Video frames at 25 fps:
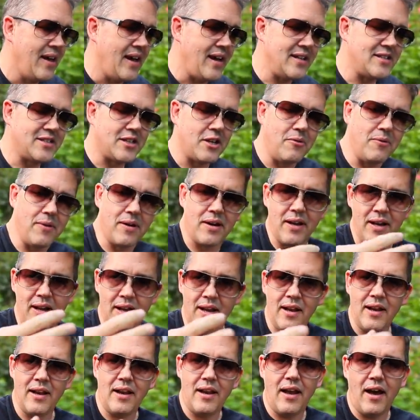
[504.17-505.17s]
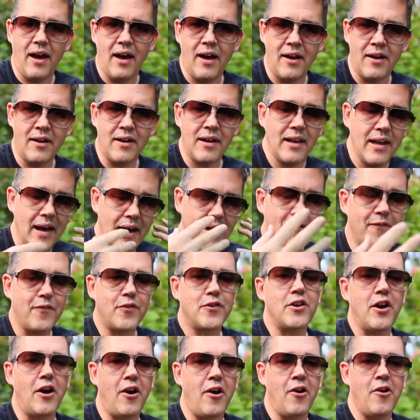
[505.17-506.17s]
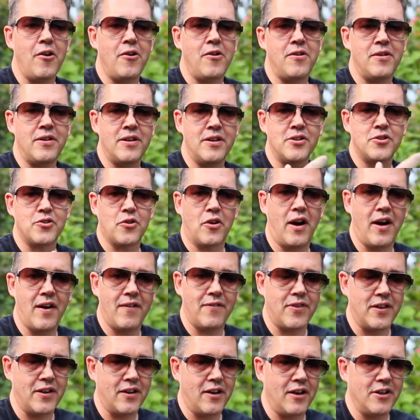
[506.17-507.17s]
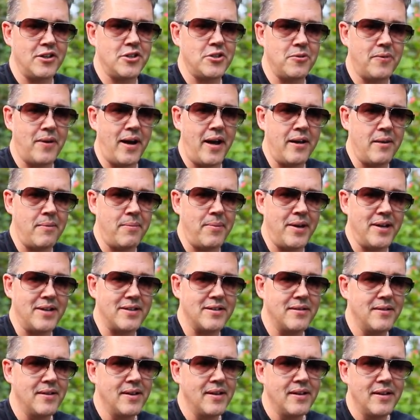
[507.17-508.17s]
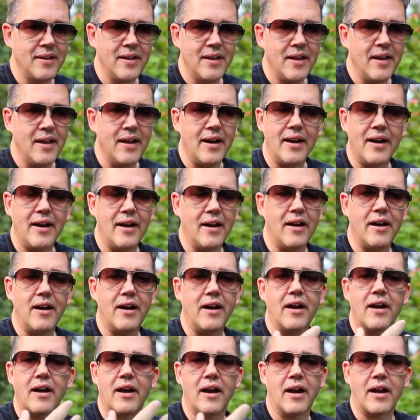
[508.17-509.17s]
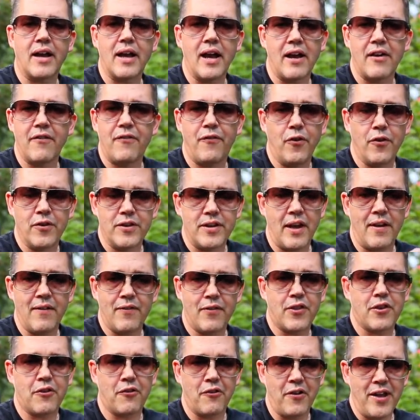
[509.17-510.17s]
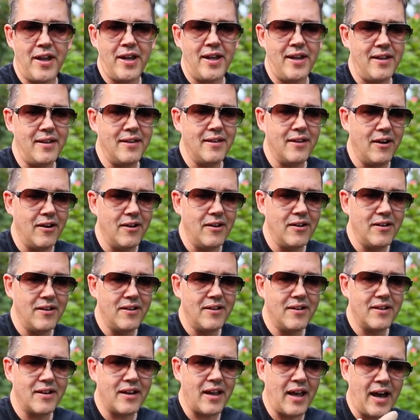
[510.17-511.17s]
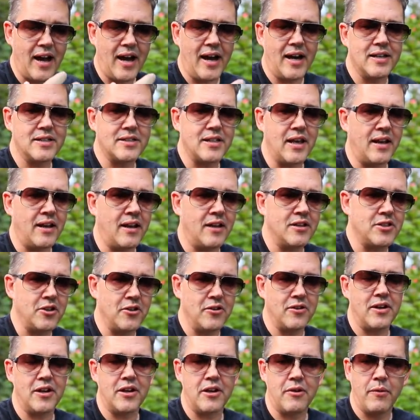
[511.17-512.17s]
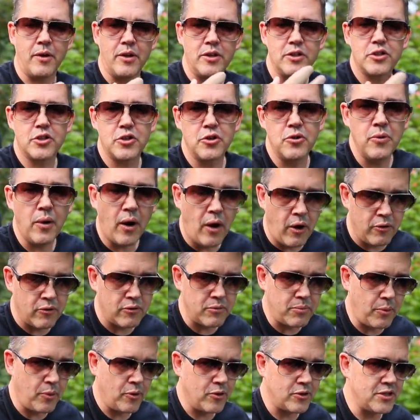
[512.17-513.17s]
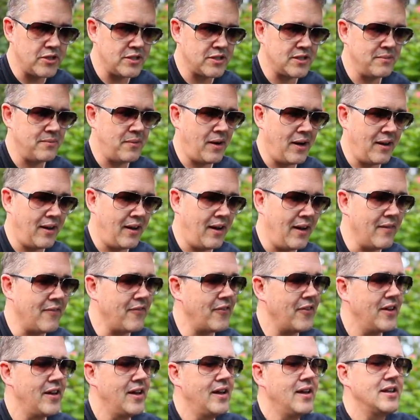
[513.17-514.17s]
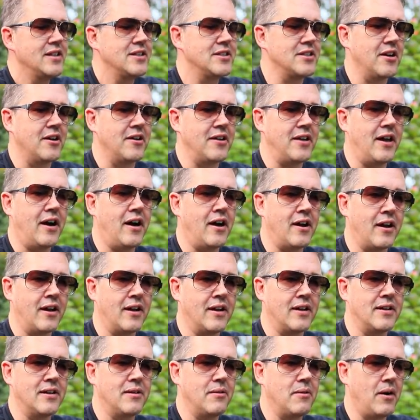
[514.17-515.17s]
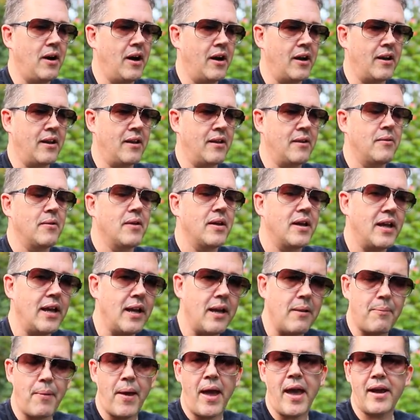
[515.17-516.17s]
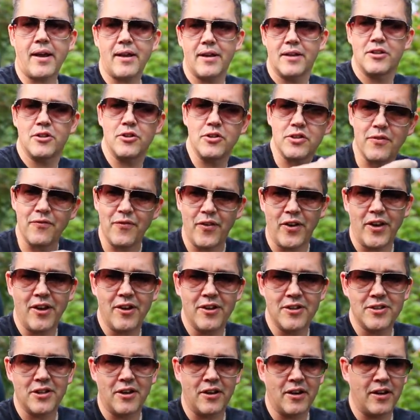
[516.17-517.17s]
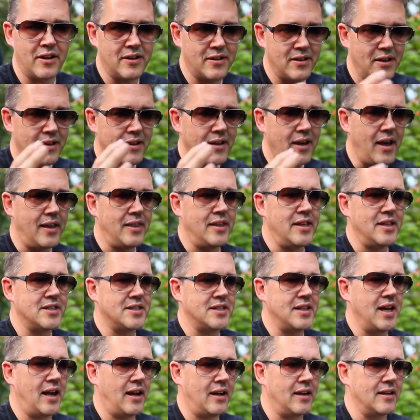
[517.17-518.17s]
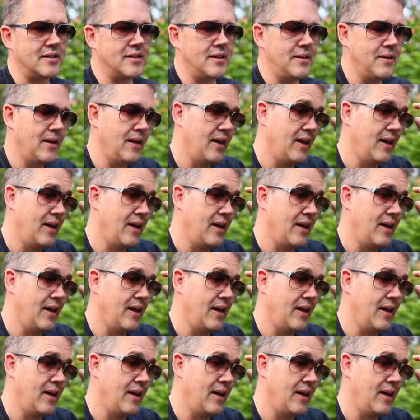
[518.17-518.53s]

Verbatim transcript: and so while i i'd love to own and drive the 928 a bit i, I can't afford to have three cars and i certainly don't want two old porsches in my life so yeah i'm gonna i'm gonna get it back do some videos on it and then sell it